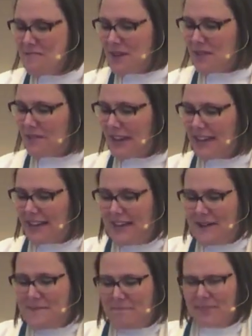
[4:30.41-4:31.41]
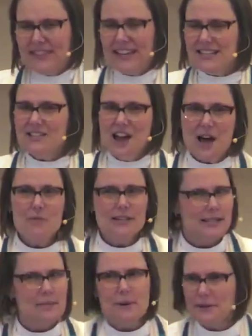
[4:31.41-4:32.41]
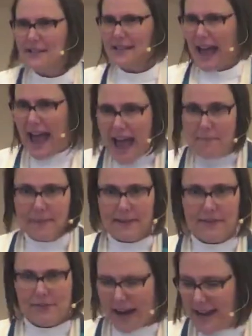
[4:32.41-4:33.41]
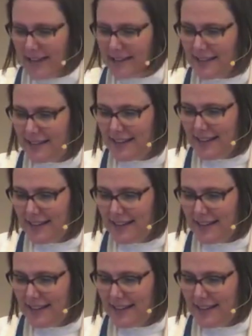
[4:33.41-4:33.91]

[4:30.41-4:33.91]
But like, that's not what's supposed to happen, right?